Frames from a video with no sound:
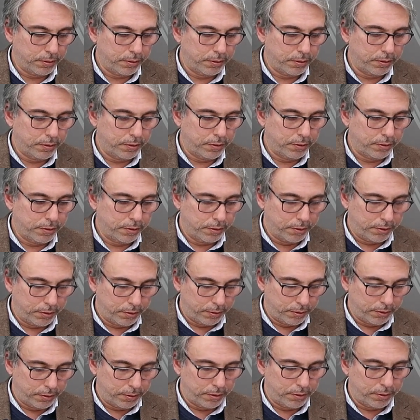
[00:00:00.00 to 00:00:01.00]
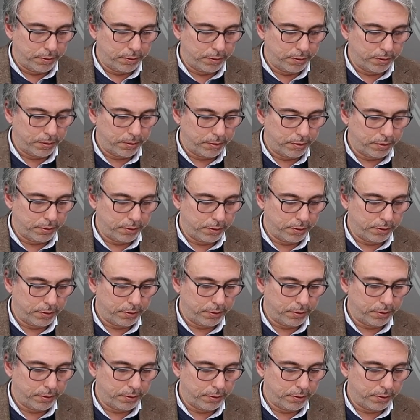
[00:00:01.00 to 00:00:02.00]

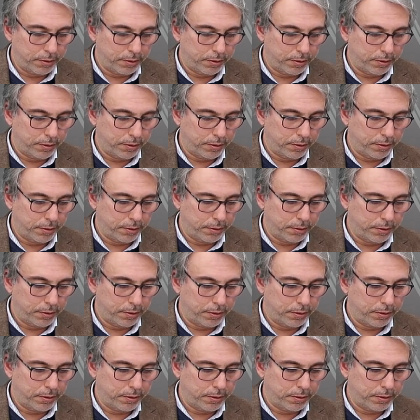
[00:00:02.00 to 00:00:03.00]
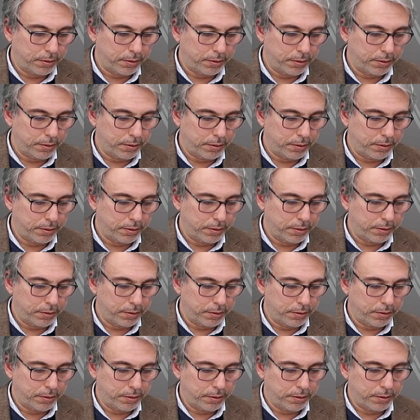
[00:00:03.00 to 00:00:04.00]

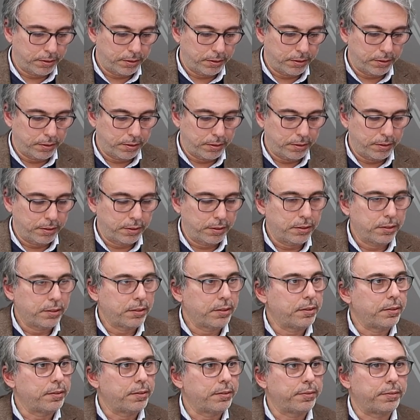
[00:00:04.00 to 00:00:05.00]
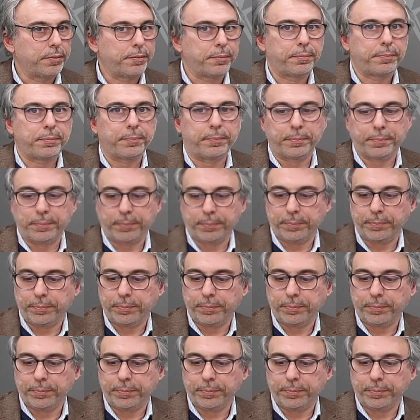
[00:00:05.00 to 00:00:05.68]
The person shown says nothing.